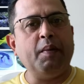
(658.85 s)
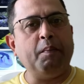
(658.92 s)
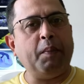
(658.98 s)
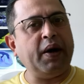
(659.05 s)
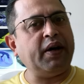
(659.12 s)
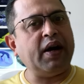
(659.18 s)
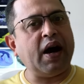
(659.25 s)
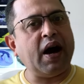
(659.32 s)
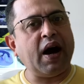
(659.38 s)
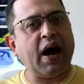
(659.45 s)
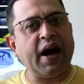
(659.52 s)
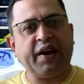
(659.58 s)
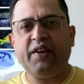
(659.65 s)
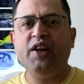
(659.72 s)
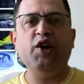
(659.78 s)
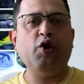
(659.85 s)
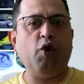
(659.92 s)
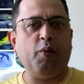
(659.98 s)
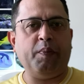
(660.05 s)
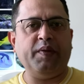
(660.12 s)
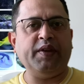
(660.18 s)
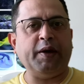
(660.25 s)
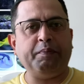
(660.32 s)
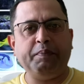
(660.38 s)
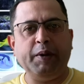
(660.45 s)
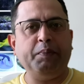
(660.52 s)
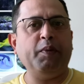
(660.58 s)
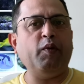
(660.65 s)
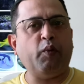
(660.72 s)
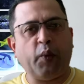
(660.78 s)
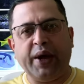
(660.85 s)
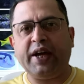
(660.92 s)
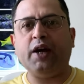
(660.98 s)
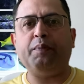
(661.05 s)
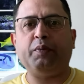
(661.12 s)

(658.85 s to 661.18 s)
But I really hope that people wake